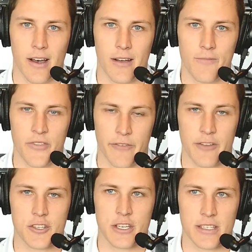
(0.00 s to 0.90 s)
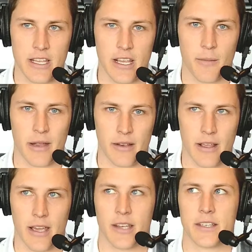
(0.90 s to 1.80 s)
division team
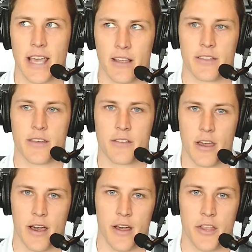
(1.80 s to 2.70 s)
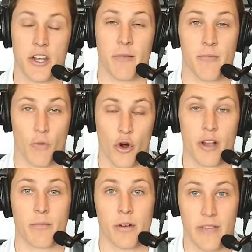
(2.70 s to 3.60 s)
in Texas. The more
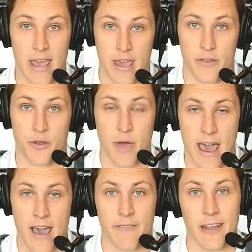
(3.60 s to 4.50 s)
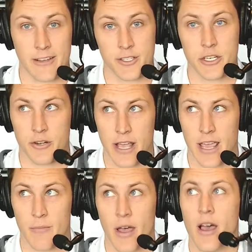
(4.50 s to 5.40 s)
number of A's you have next to your
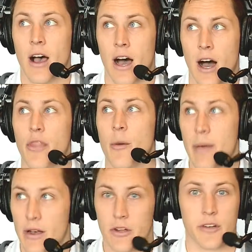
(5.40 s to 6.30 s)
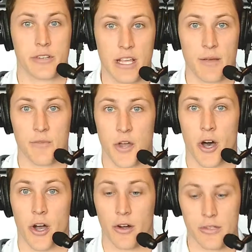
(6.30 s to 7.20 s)
name, the better your teams
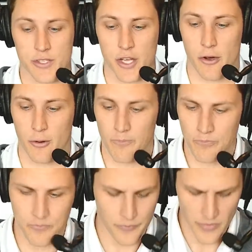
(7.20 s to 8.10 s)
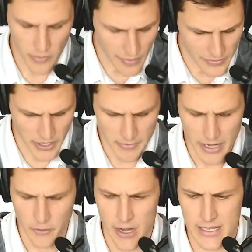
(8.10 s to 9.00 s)
are. So it's going to be a
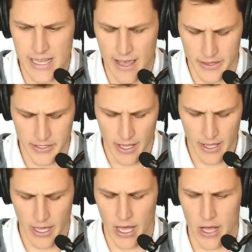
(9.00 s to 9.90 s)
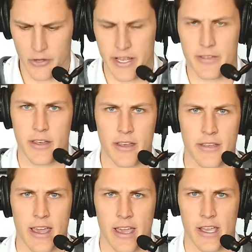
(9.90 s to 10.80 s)
great test. Odessa is
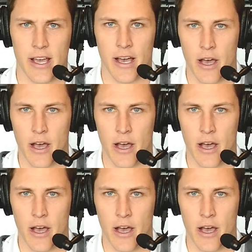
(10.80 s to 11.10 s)
a